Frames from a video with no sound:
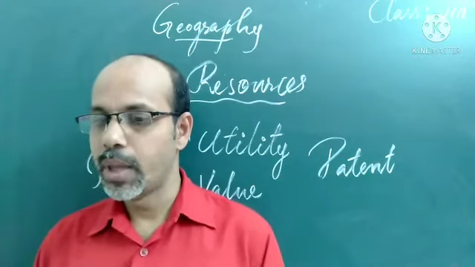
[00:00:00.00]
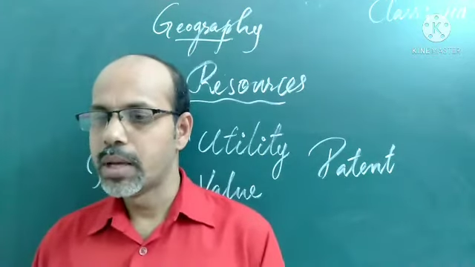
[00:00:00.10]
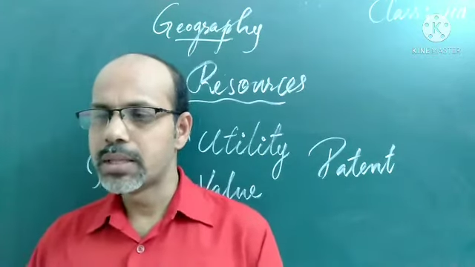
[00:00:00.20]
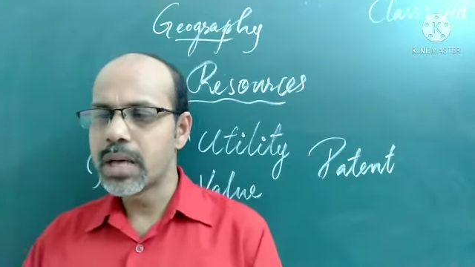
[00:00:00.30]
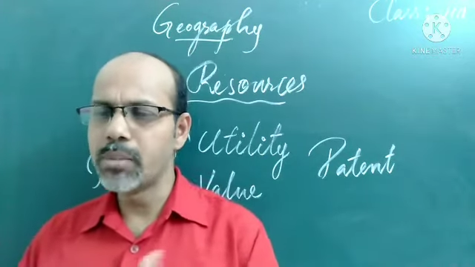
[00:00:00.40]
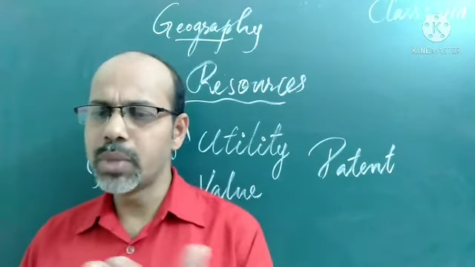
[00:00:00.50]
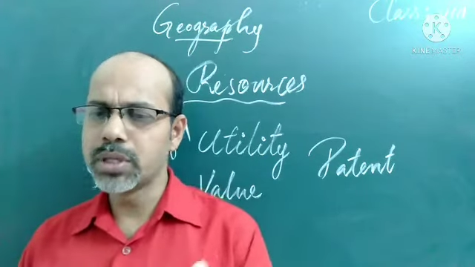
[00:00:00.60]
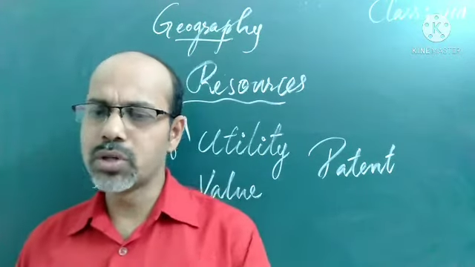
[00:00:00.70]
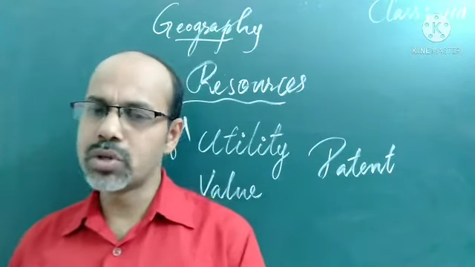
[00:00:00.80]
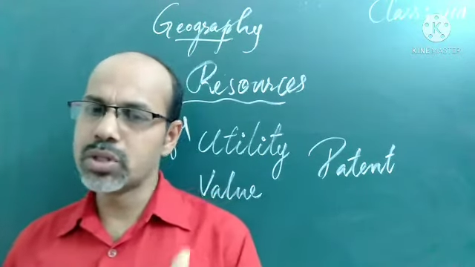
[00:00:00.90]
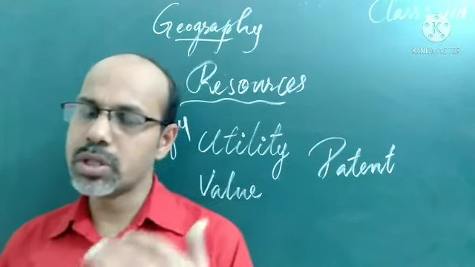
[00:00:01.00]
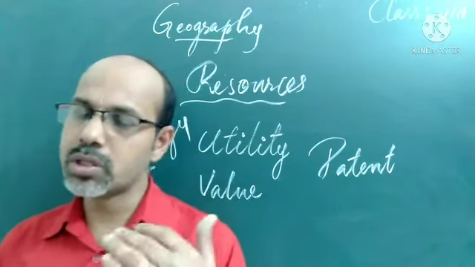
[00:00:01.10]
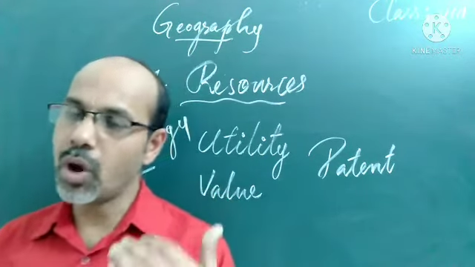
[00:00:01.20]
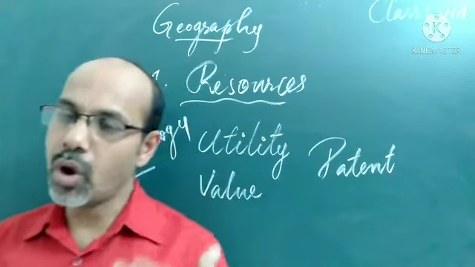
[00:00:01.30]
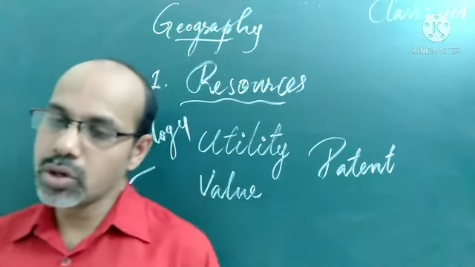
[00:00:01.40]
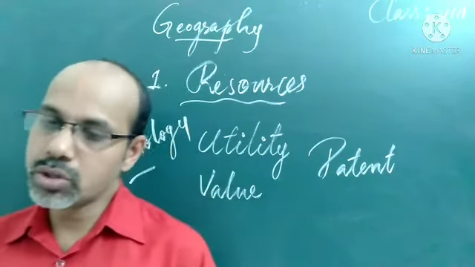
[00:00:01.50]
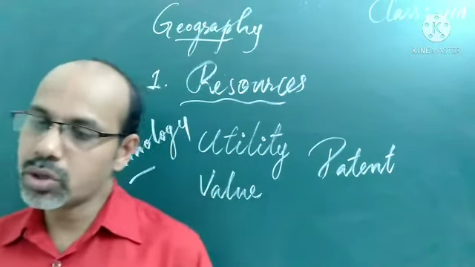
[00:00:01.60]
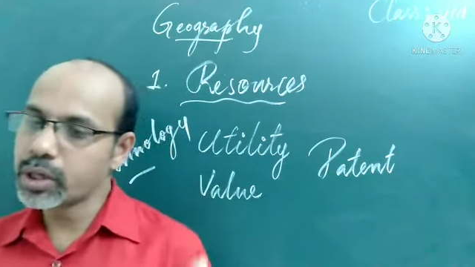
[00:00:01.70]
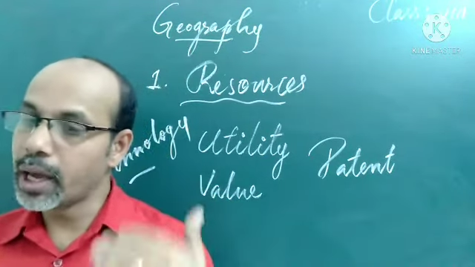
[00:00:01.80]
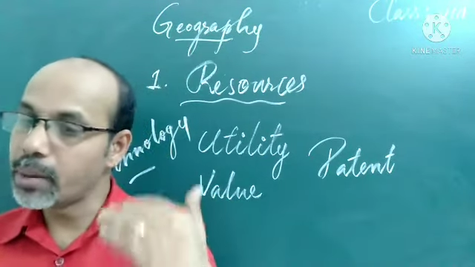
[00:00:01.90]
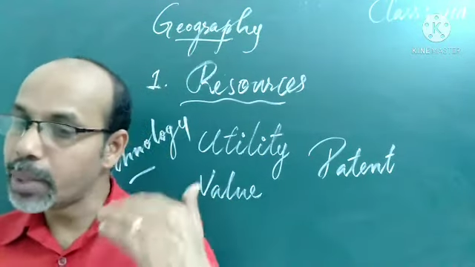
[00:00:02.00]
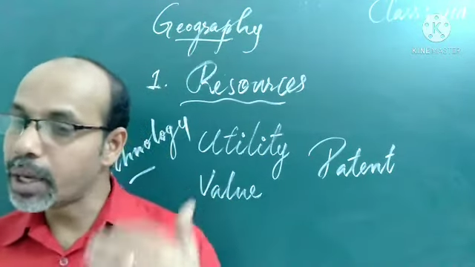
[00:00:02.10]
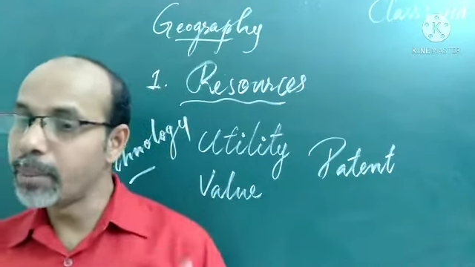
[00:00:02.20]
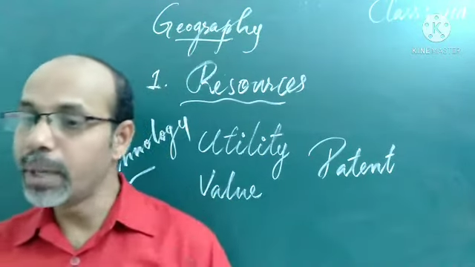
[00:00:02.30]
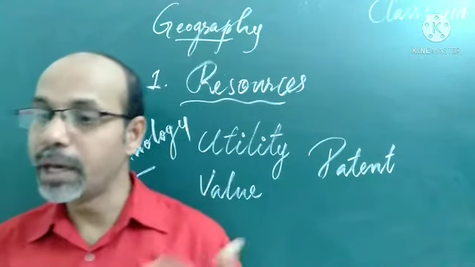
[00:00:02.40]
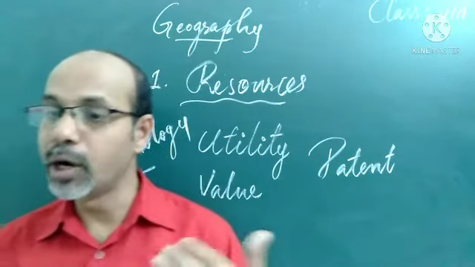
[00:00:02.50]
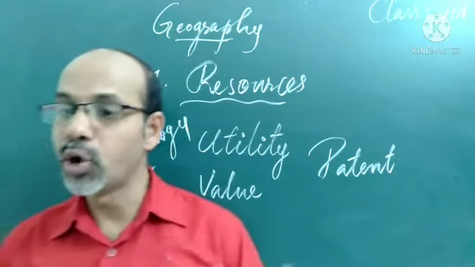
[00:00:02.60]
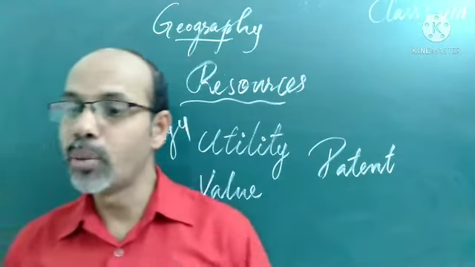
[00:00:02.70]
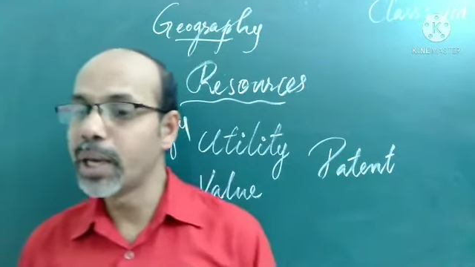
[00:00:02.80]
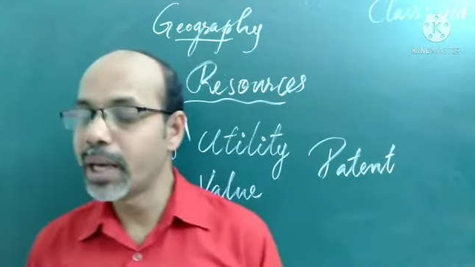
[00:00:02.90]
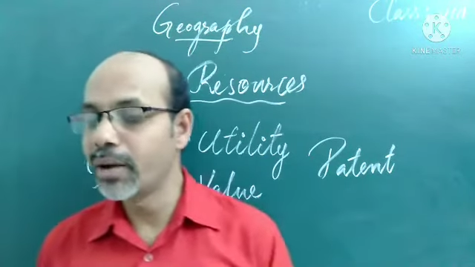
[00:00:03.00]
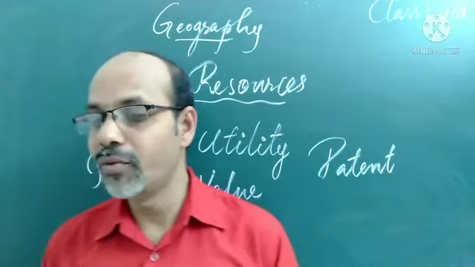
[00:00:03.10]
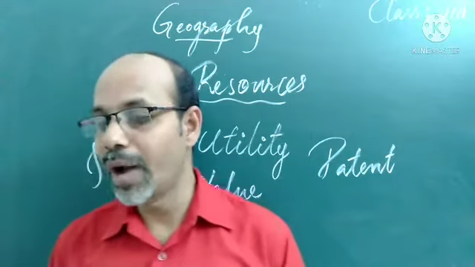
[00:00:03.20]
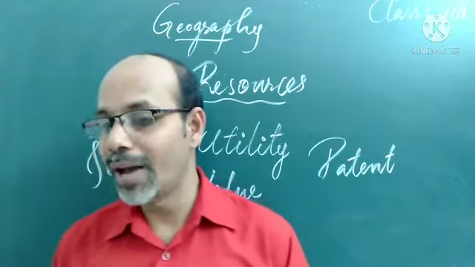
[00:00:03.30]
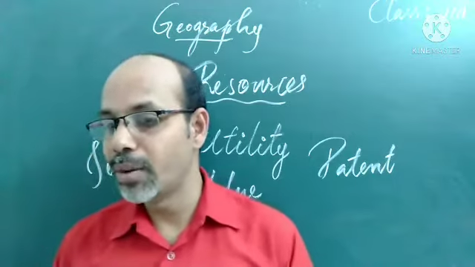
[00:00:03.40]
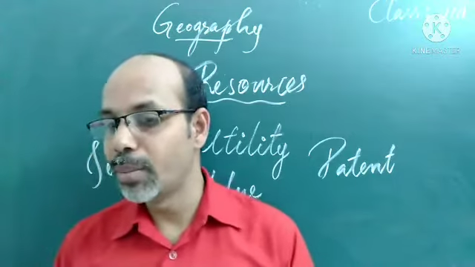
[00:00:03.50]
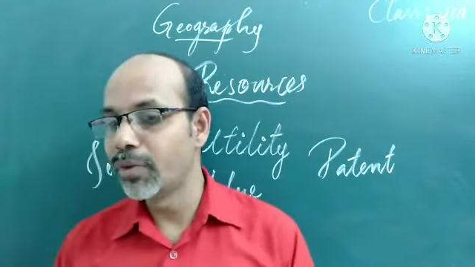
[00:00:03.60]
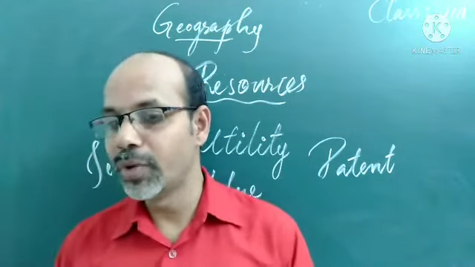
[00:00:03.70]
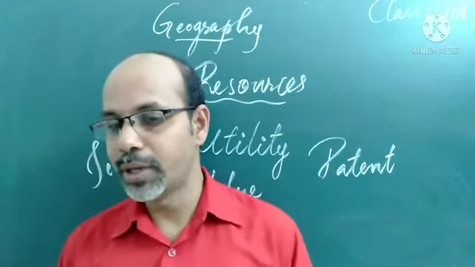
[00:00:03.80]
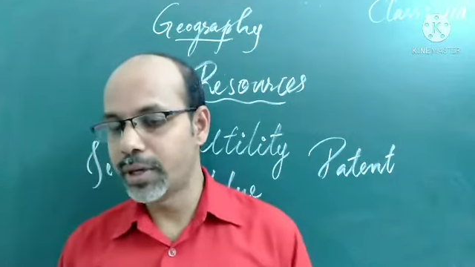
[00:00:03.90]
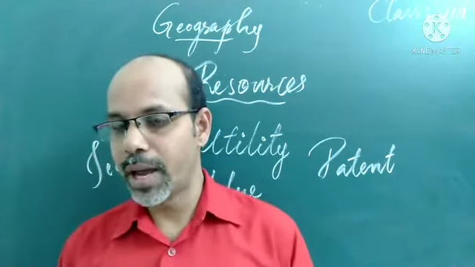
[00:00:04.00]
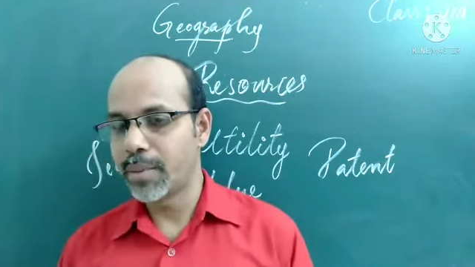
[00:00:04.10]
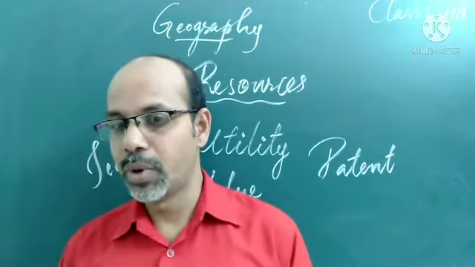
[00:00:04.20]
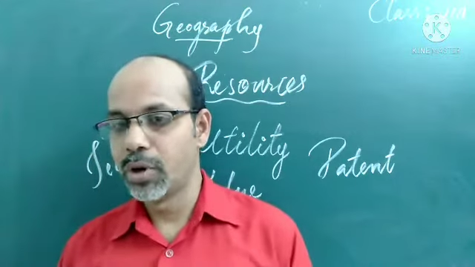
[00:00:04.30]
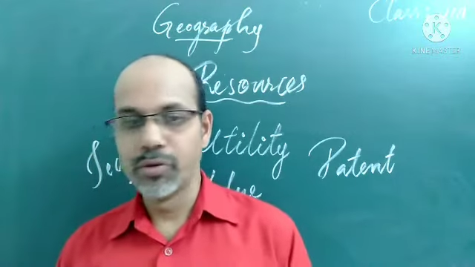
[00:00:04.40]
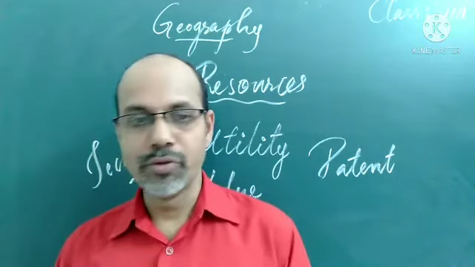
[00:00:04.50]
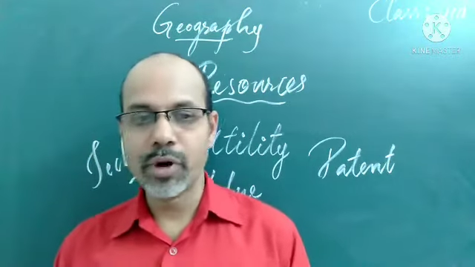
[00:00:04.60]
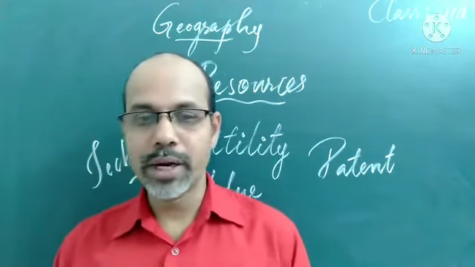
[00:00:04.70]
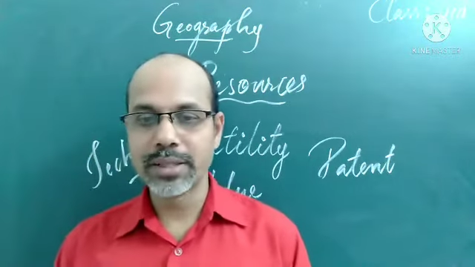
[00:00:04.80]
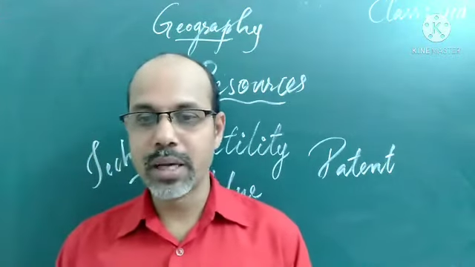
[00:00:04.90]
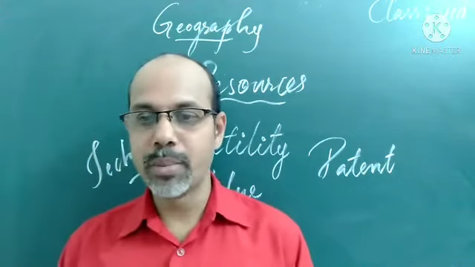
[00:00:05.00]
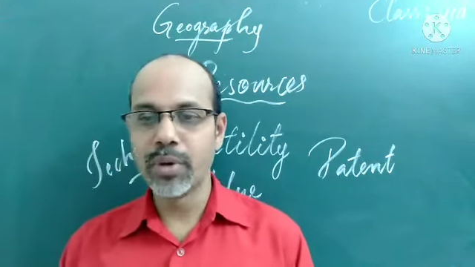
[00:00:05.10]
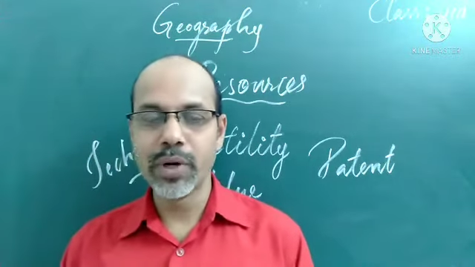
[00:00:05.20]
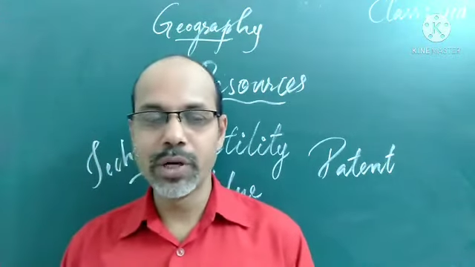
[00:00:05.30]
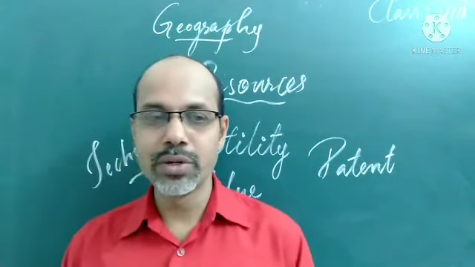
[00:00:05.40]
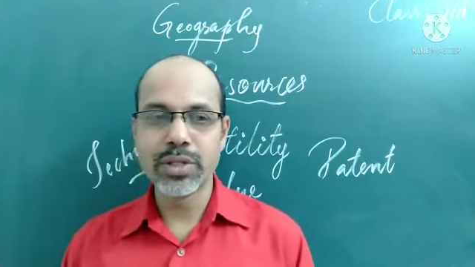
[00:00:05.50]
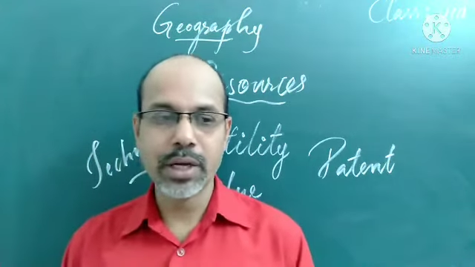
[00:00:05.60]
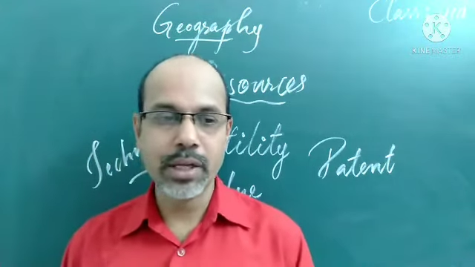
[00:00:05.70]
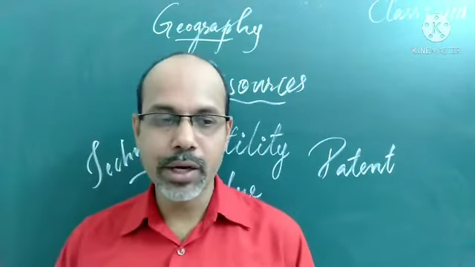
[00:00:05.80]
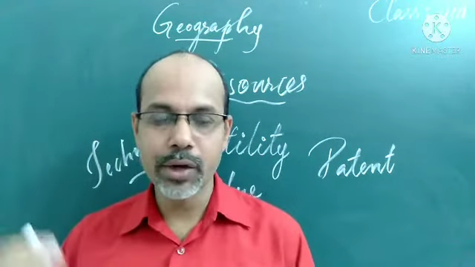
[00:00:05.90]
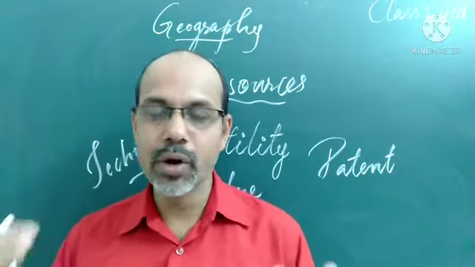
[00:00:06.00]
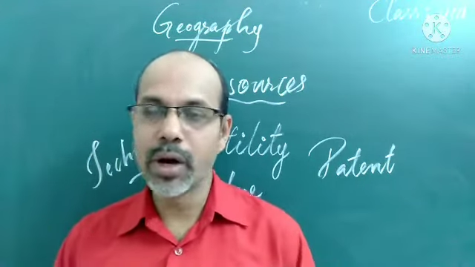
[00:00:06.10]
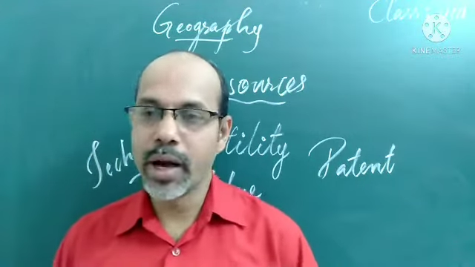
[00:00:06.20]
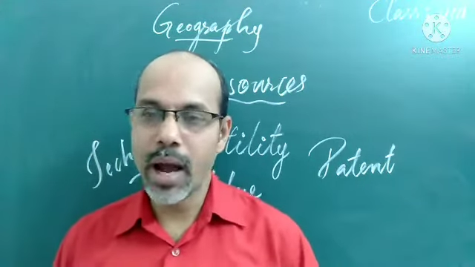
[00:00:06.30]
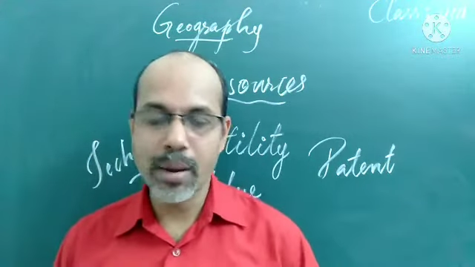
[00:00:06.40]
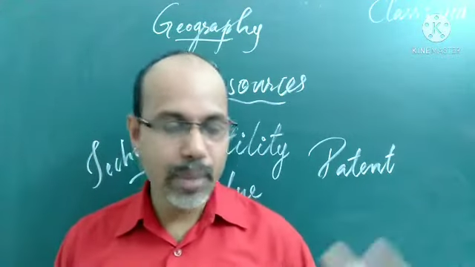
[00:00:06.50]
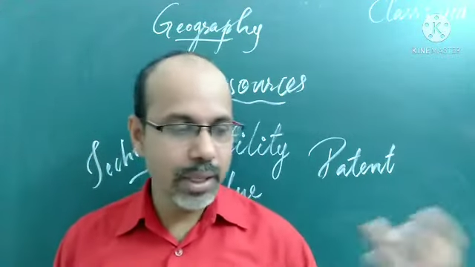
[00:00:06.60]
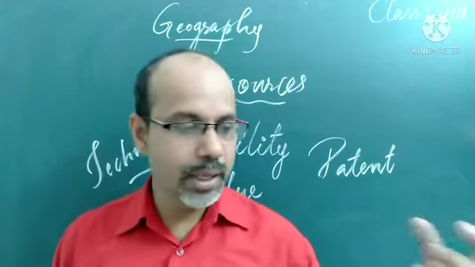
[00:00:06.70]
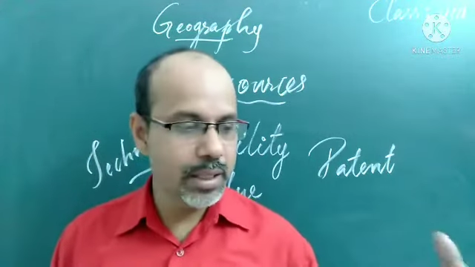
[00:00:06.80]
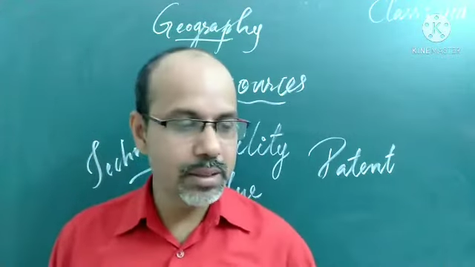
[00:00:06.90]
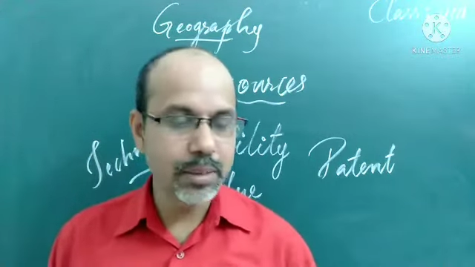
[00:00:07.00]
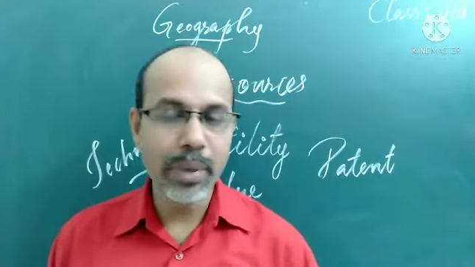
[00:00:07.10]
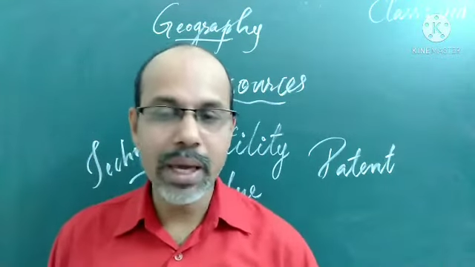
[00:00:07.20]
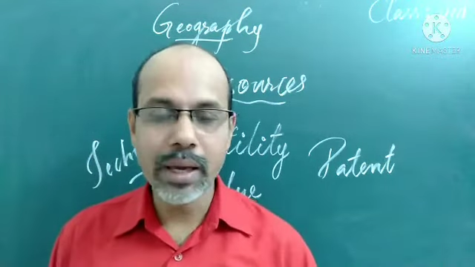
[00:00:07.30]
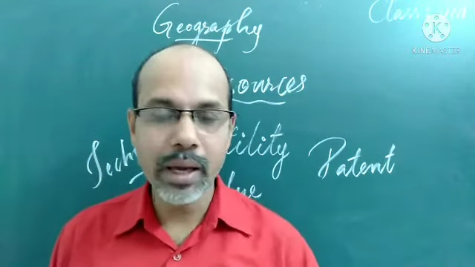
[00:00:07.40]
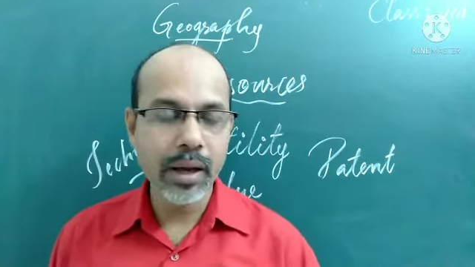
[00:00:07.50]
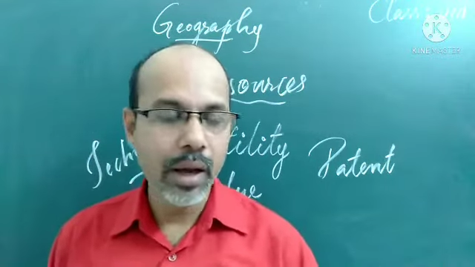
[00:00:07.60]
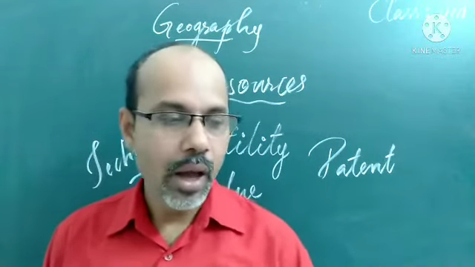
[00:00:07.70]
Some resources also can become economically valuable with the time. For example, when you said that your grandmother is making